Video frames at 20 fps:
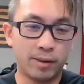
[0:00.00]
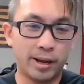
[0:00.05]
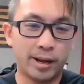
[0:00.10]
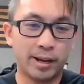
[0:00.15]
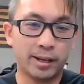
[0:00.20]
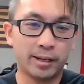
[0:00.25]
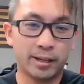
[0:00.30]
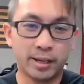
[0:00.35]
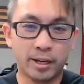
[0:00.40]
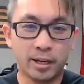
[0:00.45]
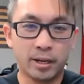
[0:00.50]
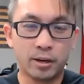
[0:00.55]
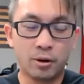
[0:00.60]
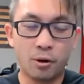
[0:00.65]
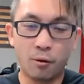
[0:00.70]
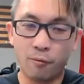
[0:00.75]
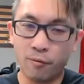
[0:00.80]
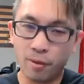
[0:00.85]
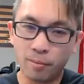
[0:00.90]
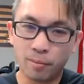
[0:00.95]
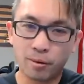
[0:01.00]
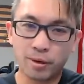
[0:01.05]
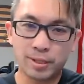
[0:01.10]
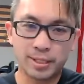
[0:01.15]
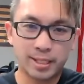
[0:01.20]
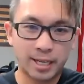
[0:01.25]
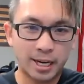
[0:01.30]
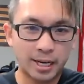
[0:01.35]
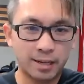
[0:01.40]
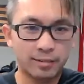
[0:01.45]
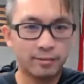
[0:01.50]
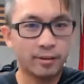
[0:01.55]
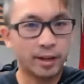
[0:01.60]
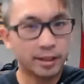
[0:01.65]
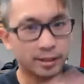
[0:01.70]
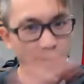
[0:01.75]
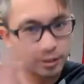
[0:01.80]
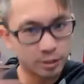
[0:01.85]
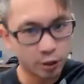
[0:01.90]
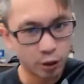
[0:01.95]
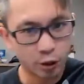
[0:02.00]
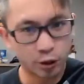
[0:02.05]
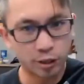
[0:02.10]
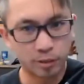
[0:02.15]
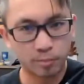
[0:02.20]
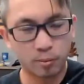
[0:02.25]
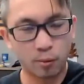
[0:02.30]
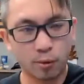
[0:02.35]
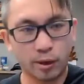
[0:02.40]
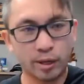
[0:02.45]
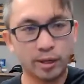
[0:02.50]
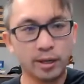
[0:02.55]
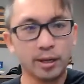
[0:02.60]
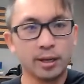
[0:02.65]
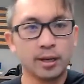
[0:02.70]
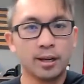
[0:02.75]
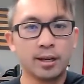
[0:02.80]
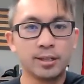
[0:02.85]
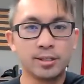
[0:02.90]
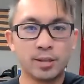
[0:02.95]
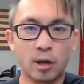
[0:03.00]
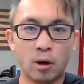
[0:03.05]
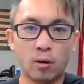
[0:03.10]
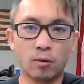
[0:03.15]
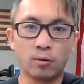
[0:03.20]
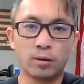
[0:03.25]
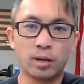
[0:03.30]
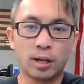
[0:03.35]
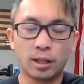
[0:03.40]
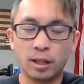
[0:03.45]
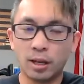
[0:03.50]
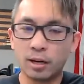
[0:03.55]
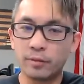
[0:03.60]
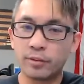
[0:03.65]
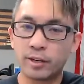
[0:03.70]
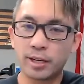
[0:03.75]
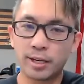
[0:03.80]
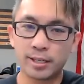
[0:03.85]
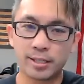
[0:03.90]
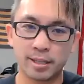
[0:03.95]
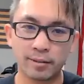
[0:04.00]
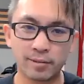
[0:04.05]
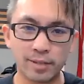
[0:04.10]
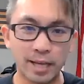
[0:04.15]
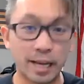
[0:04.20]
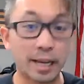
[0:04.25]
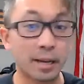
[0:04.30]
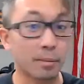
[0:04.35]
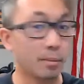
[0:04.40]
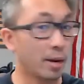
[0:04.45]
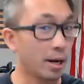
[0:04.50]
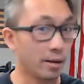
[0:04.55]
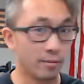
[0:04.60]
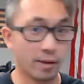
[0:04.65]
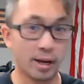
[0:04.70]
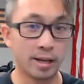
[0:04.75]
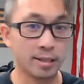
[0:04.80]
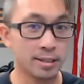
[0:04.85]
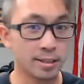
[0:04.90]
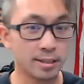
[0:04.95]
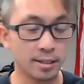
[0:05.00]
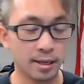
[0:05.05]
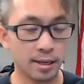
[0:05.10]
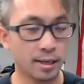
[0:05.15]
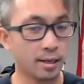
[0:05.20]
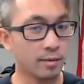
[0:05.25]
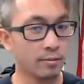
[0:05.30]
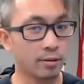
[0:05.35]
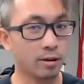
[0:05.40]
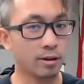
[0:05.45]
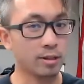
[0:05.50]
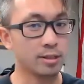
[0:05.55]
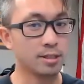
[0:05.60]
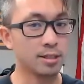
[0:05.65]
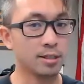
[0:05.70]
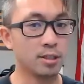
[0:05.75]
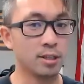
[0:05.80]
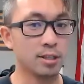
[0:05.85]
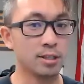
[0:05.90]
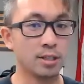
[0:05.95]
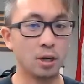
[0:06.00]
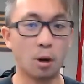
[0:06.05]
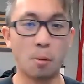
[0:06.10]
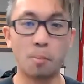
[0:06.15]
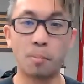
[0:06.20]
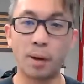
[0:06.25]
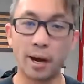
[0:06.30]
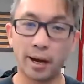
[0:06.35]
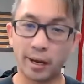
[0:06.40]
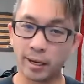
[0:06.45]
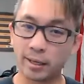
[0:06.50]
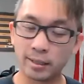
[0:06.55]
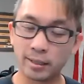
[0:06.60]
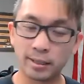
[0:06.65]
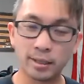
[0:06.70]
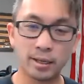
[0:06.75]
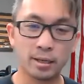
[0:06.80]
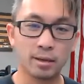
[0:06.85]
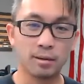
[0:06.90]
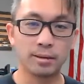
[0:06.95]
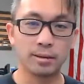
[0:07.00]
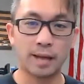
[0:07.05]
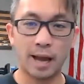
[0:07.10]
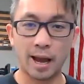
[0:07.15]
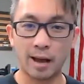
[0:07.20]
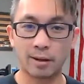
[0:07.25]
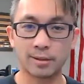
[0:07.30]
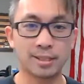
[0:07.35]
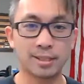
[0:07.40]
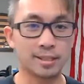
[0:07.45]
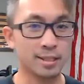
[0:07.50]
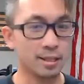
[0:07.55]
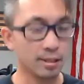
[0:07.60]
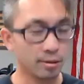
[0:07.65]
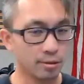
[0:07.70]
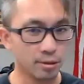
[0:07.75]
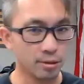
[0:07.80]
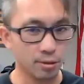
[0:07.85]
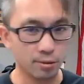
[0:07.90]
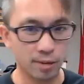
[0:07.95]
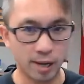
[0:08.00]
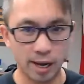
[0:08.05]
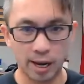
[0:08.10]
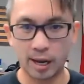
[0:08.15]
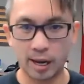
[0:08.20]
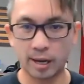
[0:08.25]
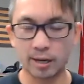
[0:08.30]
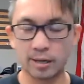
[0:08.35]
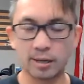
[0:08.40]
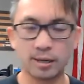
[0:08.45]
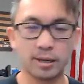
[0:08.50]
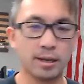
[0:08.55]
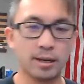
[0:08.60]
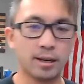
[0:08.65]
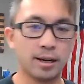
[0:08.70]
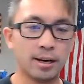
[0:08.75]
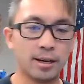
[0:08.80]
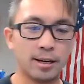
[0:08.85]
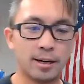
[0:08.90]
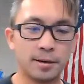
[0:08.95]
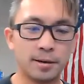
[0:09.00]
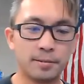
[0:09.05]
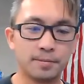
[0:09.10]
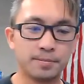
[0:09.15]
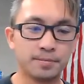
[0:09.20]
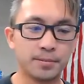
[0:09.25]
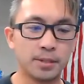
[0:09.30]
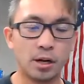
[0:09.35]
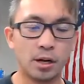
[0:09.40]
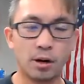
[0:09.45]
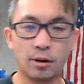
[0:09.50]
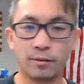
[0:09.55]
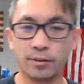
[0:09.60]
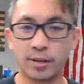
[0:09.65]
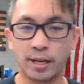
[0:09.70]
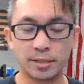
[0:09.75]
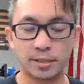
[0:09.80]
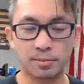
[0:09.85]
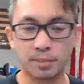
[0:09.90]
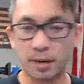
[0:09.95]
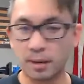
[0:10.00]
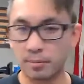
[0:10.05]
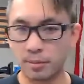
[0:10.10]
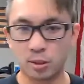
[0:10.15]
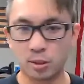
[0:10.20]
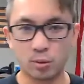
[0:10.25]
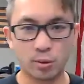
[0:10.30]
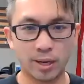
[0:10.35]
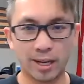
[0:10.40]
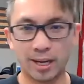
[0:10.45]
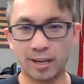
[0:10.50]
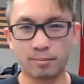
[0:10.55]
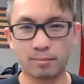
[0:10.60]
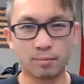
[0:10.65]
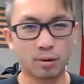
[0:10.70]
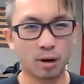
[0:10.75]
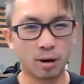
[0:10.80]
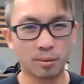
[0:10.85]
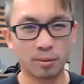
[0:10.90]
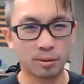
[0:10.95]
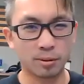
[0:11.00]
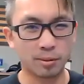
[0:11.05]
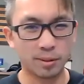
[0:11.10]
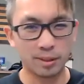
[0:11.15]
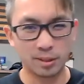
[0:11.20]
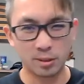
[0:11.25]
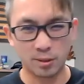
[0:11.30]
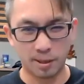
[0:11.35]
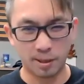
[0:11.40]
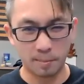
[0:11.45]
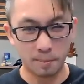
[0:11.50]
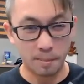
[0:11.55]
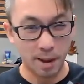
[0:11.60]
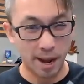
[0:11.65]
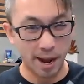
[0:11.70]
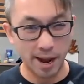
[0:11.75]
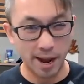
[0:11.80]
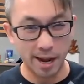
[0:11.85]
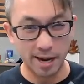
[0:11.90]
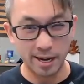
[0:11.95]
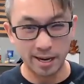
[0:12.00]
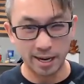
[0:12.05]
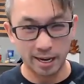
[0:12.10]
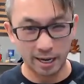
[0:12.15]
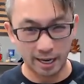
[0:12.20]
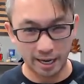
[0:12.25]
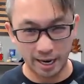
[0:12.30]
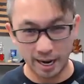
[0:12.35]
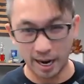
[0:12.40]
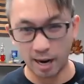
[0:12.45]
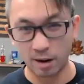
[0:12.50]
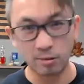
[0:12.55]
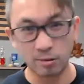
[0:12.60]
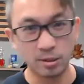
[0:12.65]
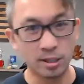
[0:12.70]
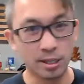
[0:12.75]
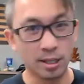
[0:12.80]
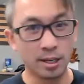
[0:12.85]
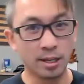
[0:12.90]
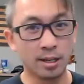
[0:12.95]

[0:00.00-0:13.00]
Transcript: And November is kind of like the turning point. So a lot of you guys have taken my advice in regards to just, you know, buying the house as little as you can. You know, if you guys bought between May and now,